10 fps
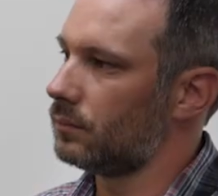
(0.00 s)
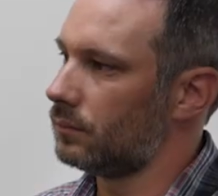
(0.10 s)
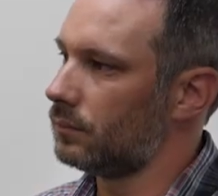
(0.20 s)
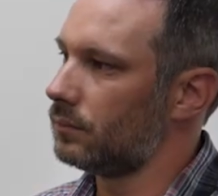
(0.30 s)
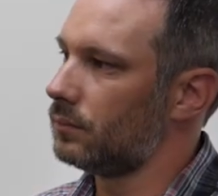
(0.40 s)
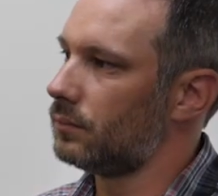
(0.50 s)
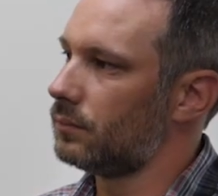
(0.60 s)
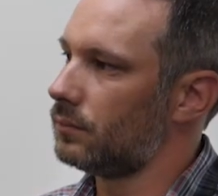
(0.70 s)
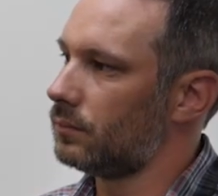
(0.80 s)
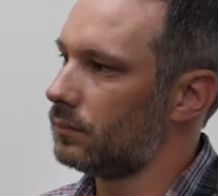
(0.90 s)

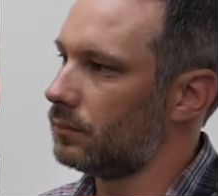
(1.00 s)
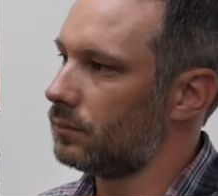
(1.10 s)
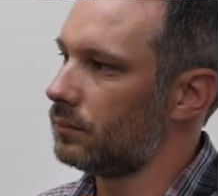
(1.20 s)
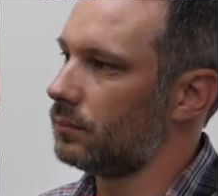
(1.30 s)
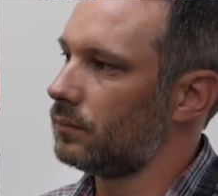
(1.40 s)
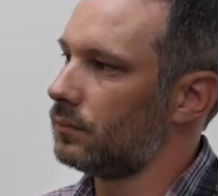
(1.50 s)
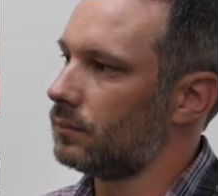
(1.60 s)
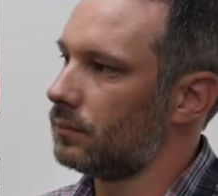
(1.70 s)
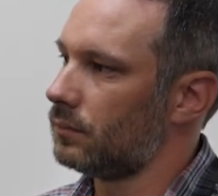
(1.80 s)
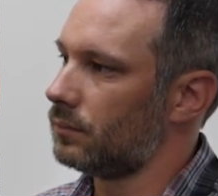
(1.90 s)

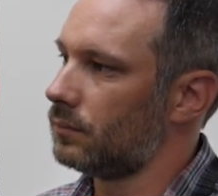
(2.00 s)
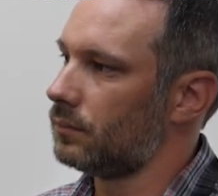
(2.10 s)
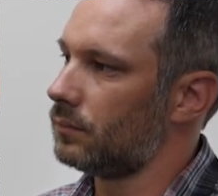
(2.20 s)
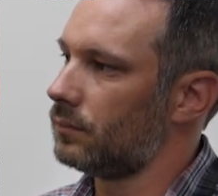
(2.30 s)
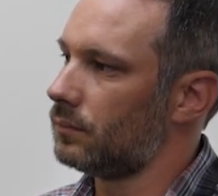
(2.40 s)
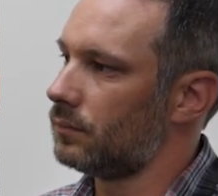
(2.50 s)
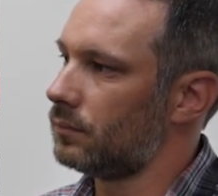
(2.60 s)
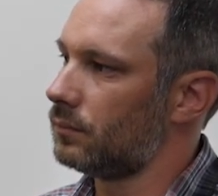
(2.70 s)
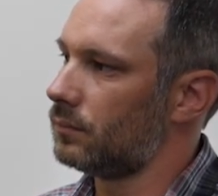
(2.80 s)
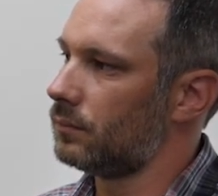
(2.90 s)

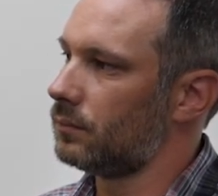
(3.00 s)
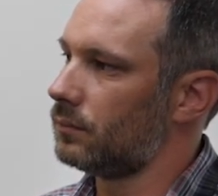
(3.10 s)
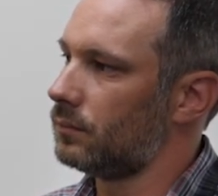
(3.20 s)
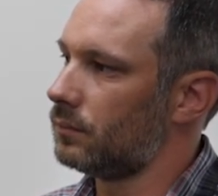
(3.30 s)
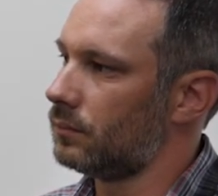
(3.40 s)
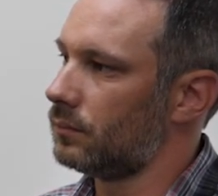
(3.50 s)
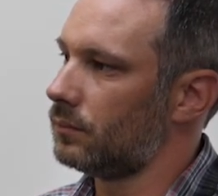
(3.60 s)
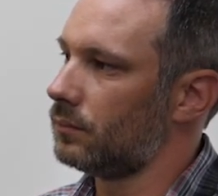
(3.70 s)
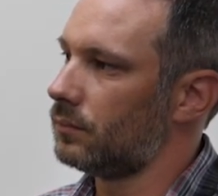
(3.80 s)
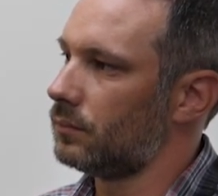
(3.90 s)

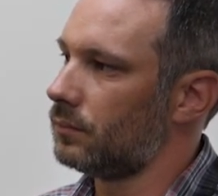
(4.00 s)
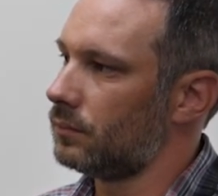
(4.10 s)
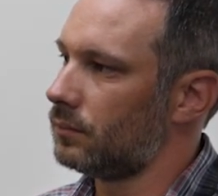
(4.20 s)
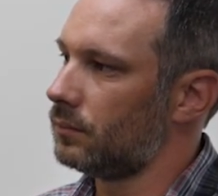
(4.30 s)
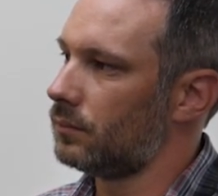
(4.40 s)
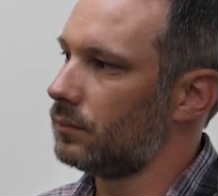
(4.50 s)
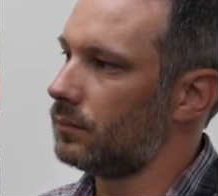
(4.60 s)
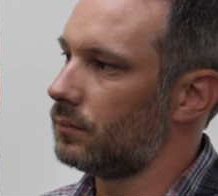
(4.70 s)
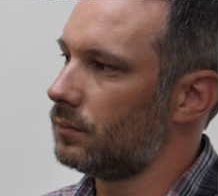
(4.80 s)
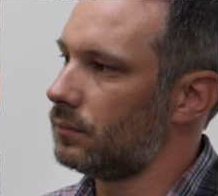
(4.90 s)

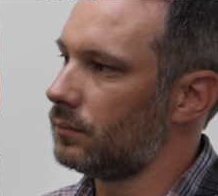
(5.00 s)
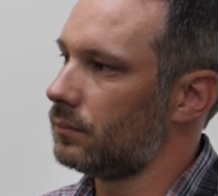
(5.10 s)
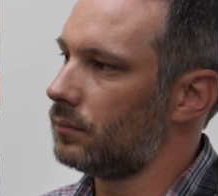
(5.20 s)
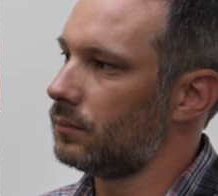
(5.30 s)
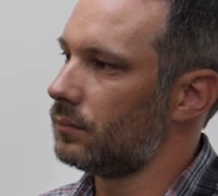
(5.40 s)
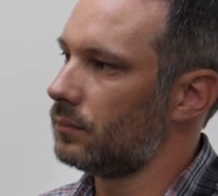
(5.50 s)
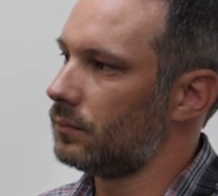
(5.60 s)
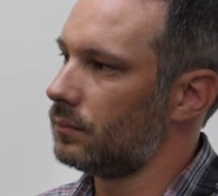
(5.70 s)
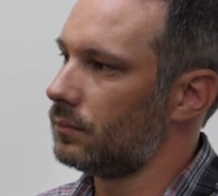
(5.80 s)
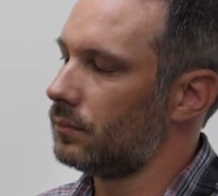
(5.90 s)

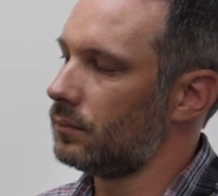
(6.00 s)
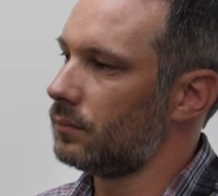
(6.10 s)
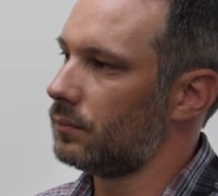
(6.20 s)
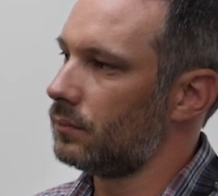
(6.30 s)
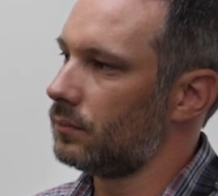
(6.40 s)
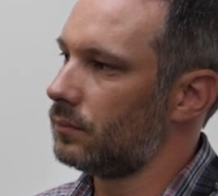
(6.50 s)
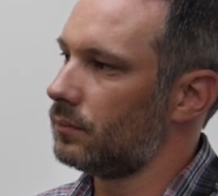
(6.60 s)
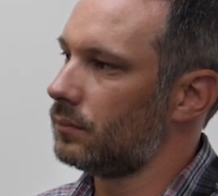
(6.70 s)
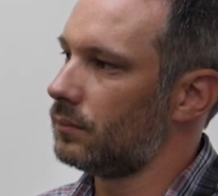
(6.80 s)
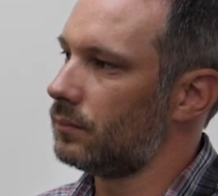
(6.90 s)

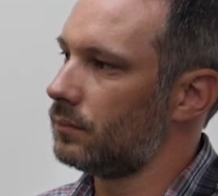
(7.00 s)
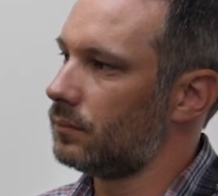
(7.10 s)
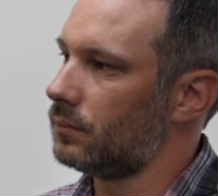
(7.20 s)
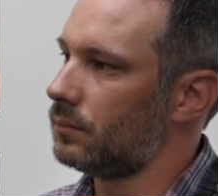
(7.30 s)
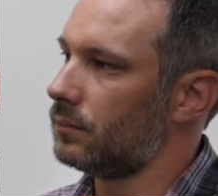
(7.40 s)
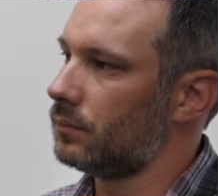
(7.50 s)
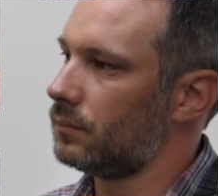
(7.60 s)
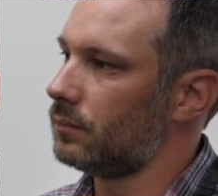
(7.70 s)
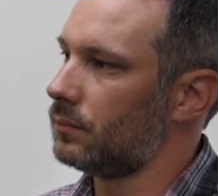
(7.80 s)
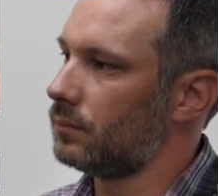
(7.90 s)
(silent)